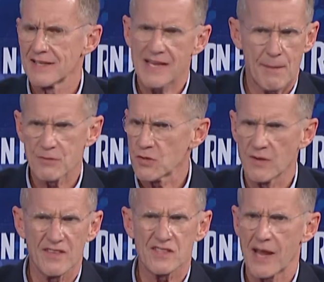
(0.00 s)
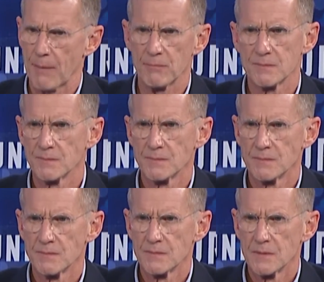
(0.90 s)
it's absolutely the same.
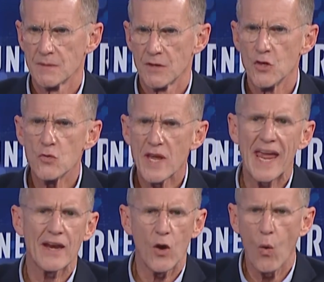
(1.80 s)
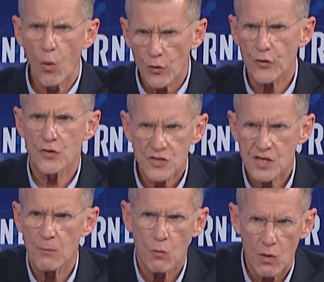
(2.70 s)
You can't order
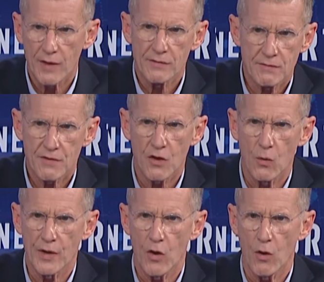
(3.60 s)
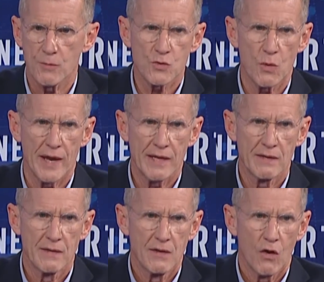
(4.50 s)
someone to go into harm's way.
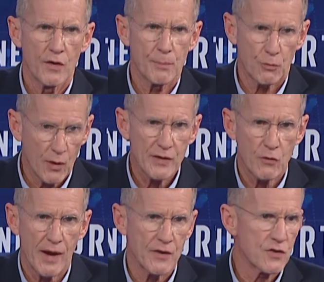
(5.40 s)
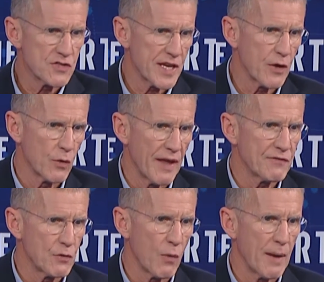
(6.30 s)
On the parade ground, you can say go
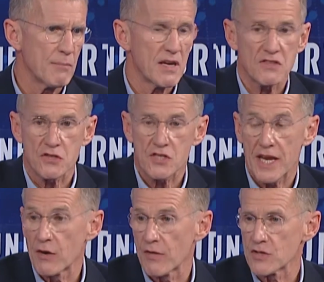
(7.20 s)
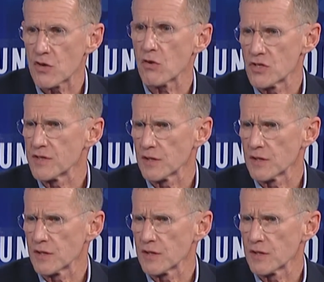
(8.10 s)
left and right because they're scared of the sergeant,